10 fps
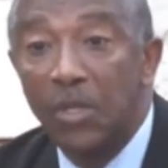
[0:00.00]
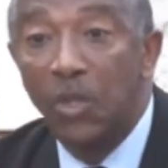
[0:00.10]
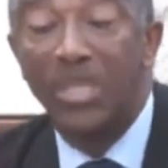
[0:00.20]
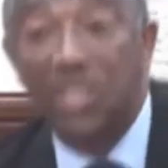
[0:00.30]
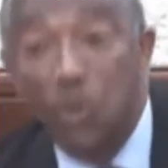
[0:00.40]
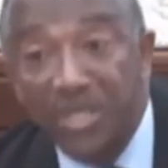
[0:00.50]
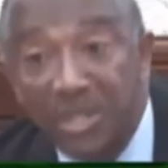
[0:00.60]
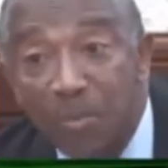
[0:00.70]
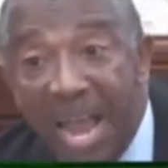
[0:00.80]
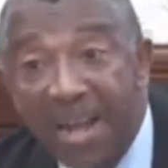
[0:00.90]
to his
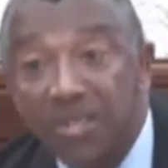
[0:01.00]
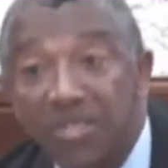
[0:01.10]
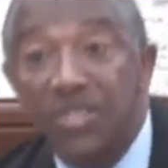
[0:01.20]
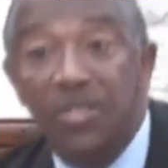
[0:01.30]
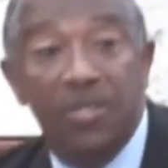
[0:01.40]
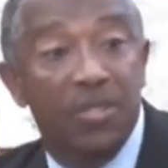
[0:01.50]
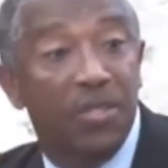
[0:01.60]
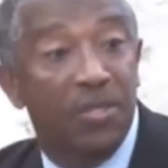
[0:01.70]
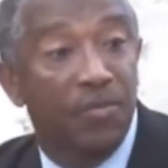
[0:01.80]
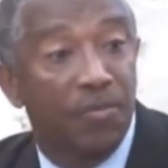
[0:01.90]
tourism
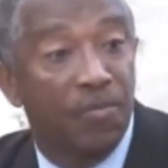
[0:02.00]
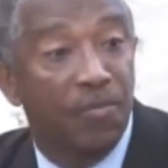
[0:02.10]
planners